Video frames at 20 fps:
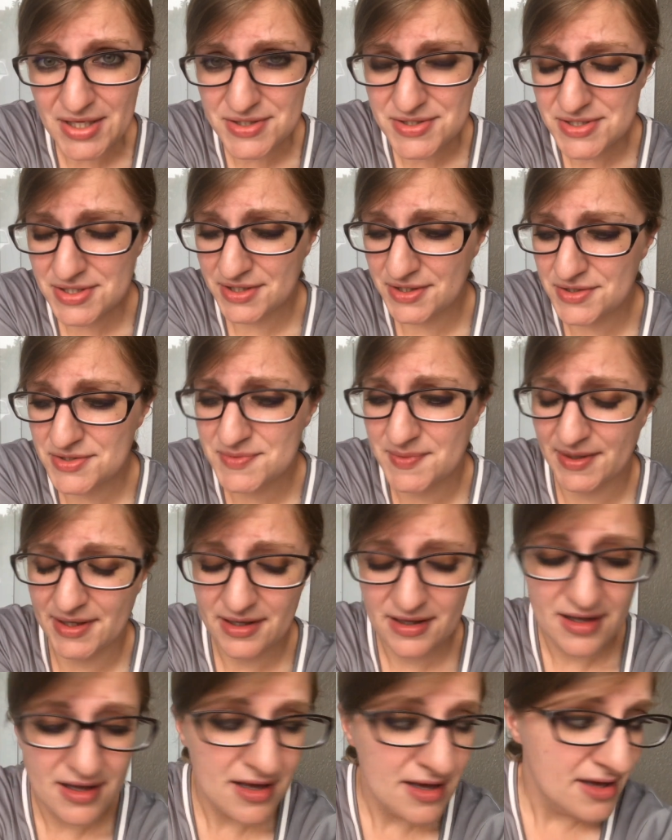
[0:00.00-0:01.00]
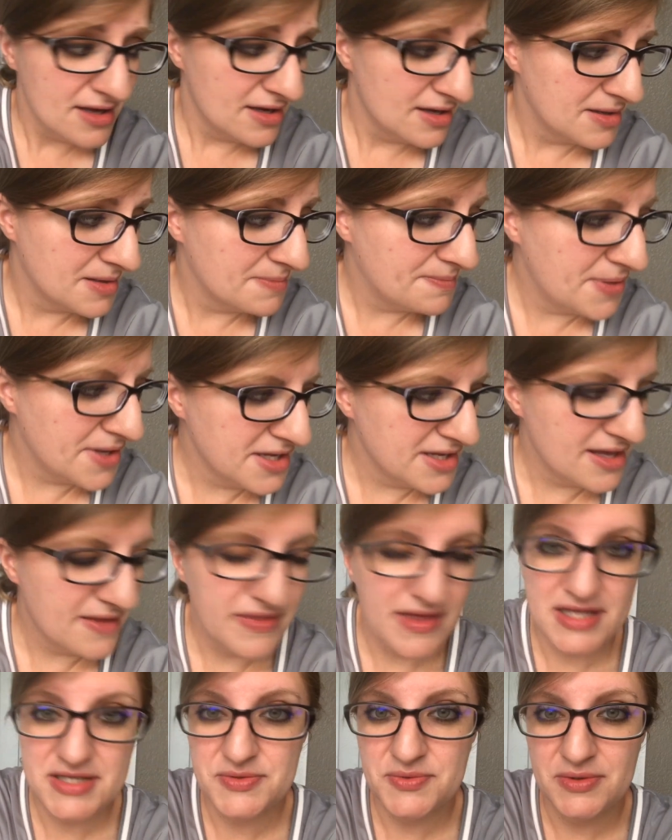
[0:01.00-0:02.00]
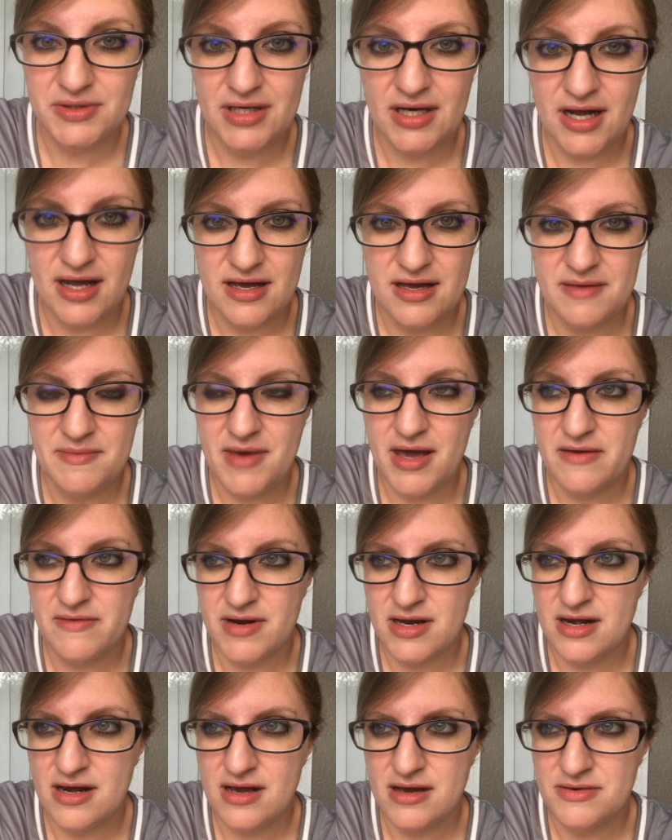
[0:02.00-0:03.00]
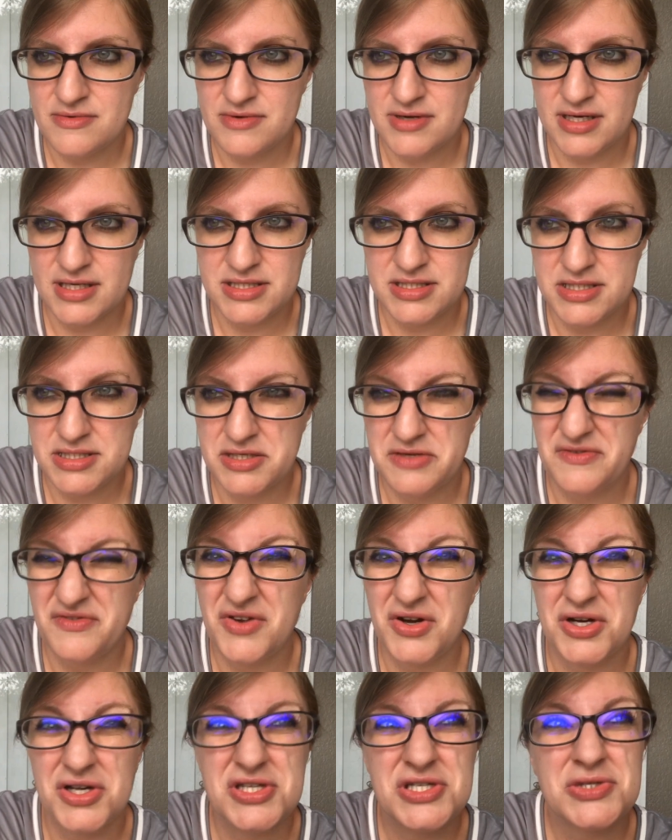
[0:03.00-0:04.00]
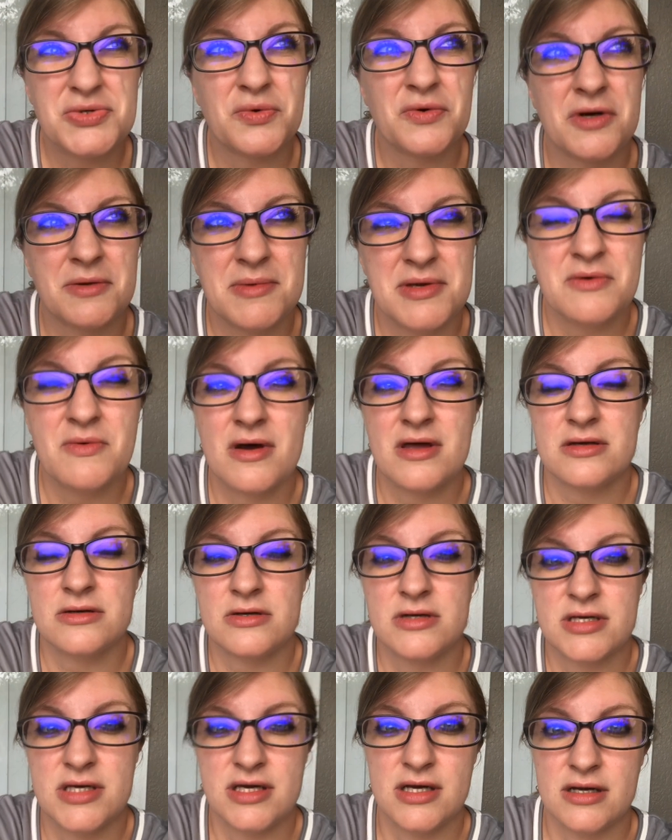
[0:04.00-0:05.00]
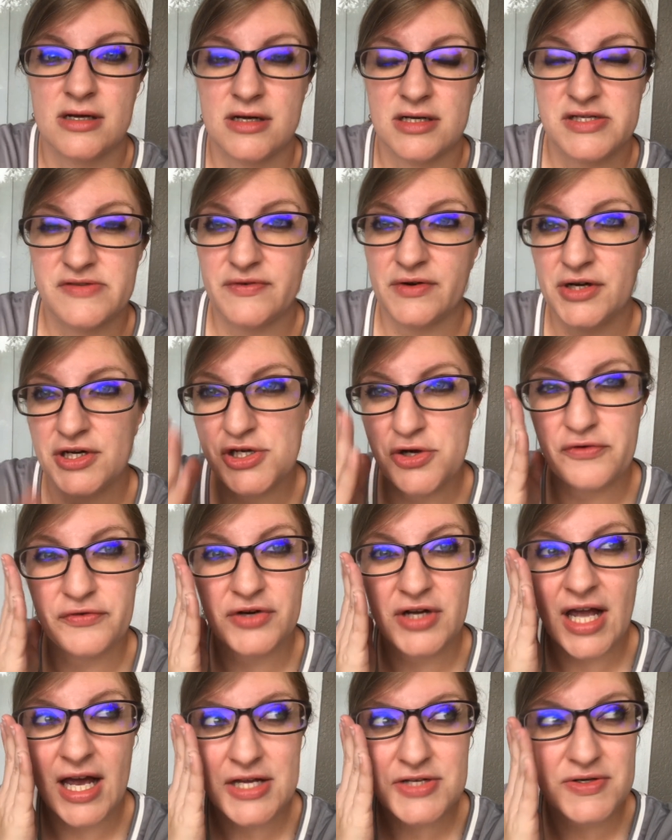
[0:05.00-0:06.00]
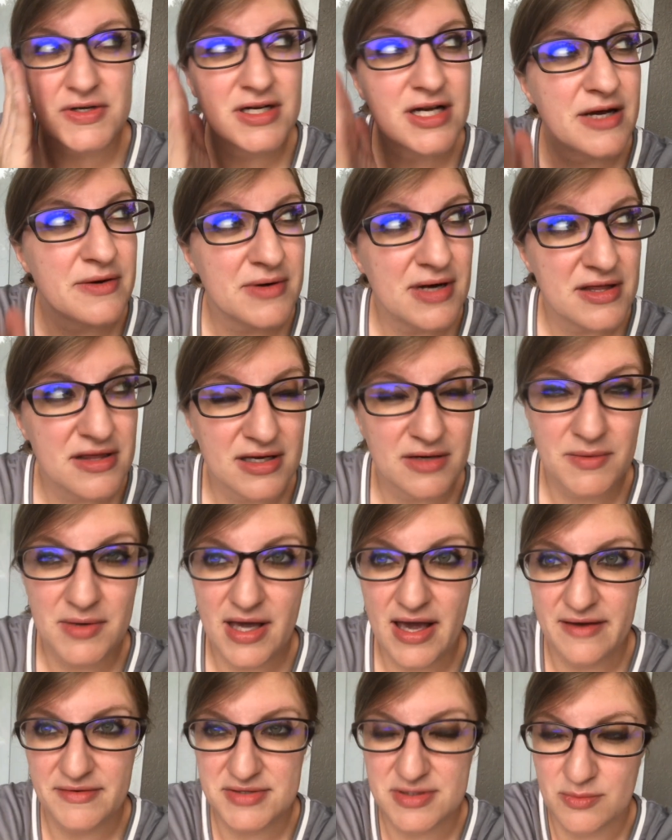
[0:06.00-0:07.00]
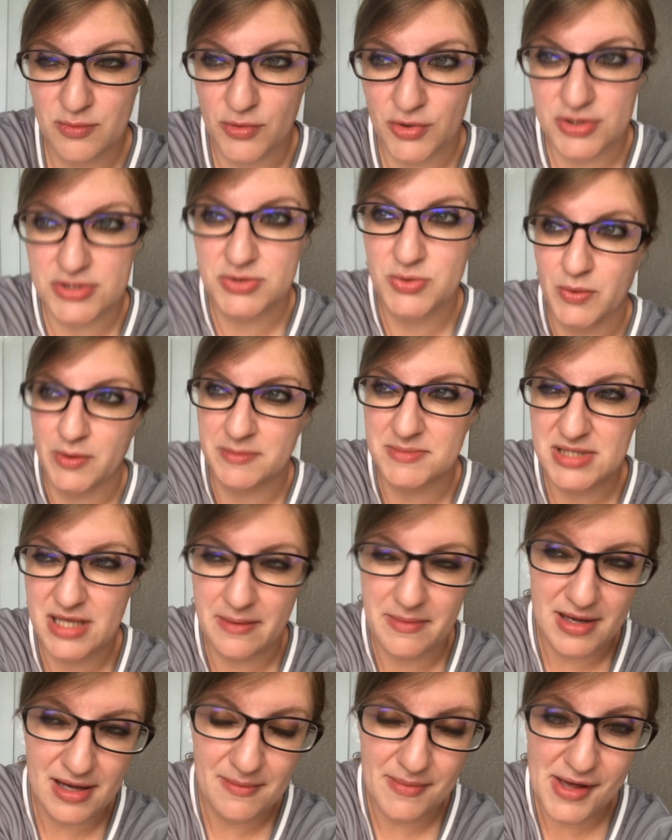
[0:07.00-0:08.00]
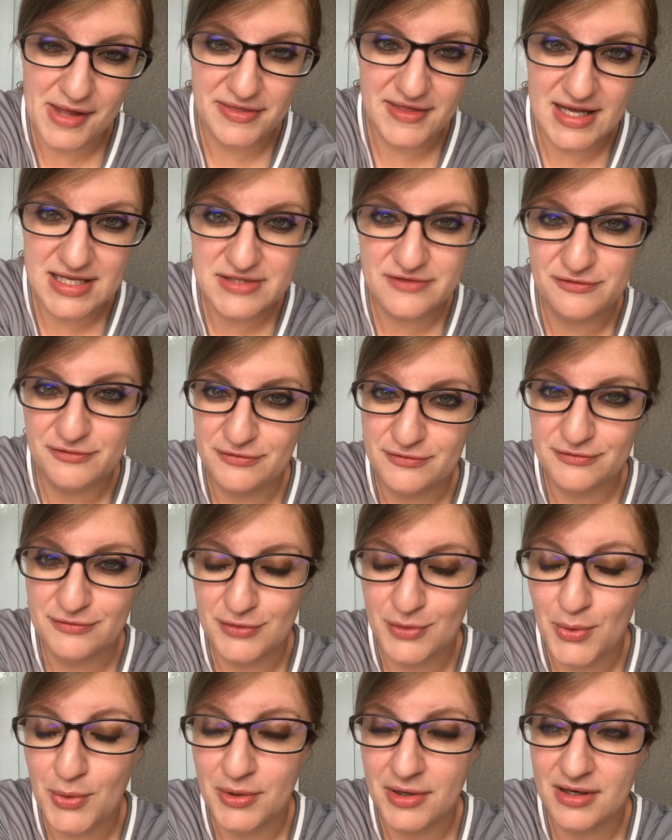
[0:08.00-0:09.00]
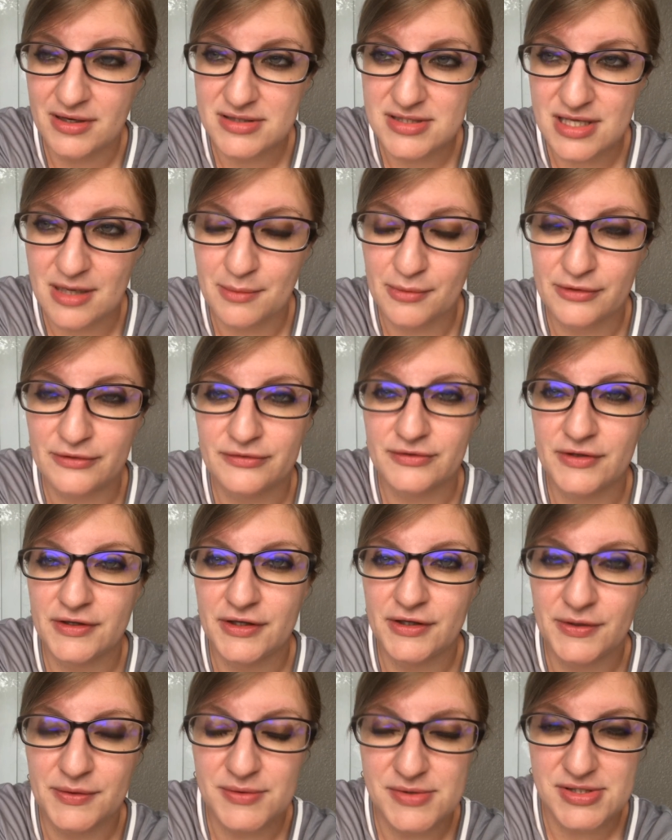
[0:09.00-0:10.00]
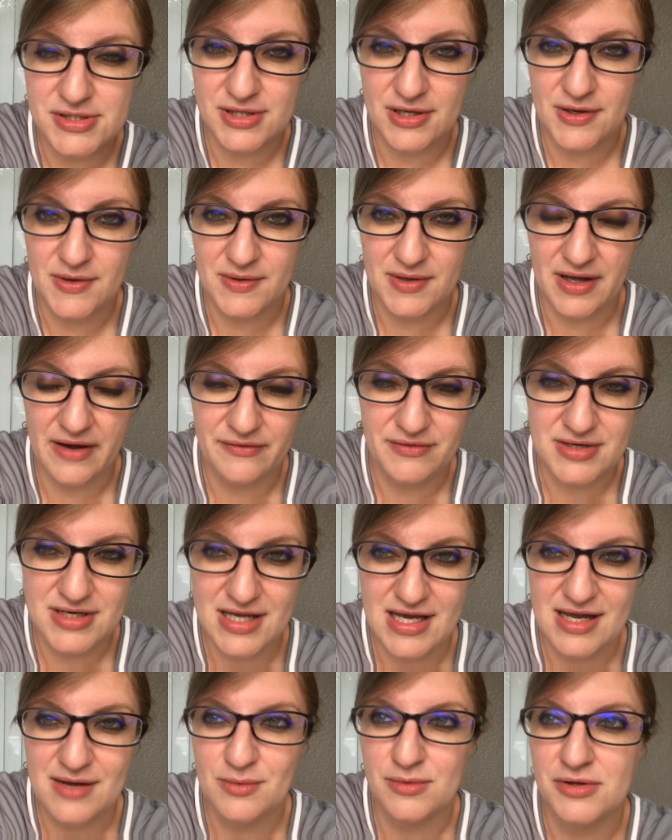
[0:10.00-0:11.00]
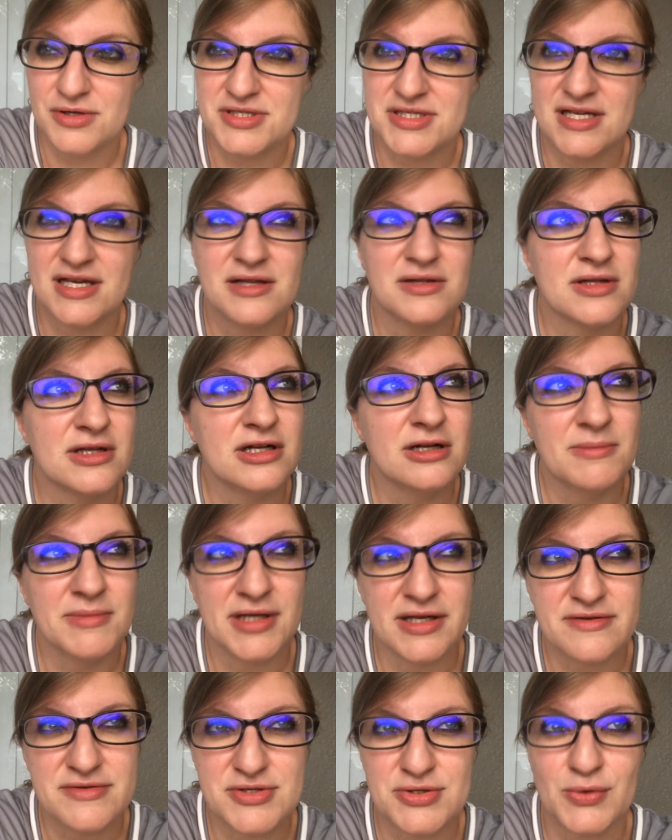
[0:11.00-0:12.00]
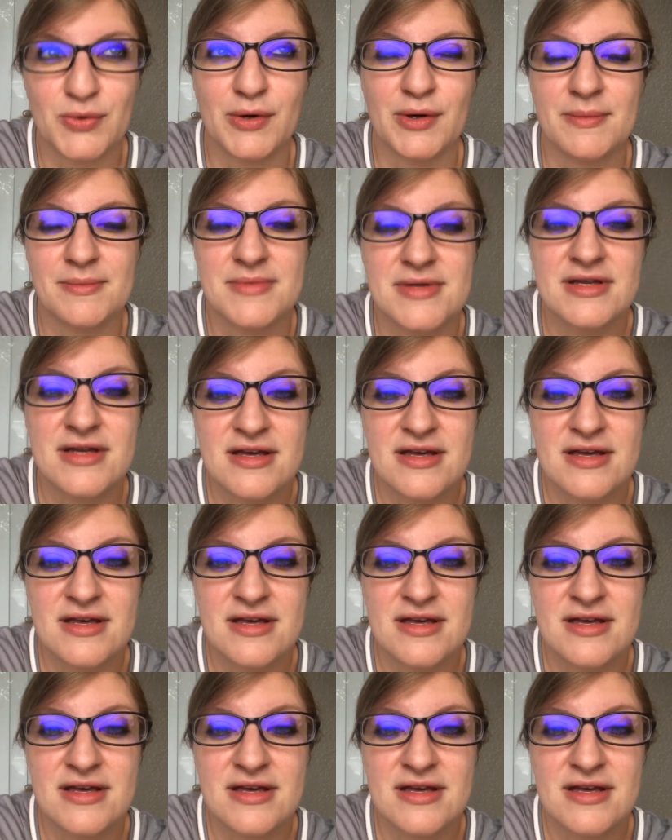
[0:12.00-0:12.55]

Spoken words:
excuse me. But yeah, that's where I am at right now. It's very stormy weather here. It's very overcast right now, and I think we have some more storms coming, but that's Florida summer for you. So every day we'll see a little bit of storm.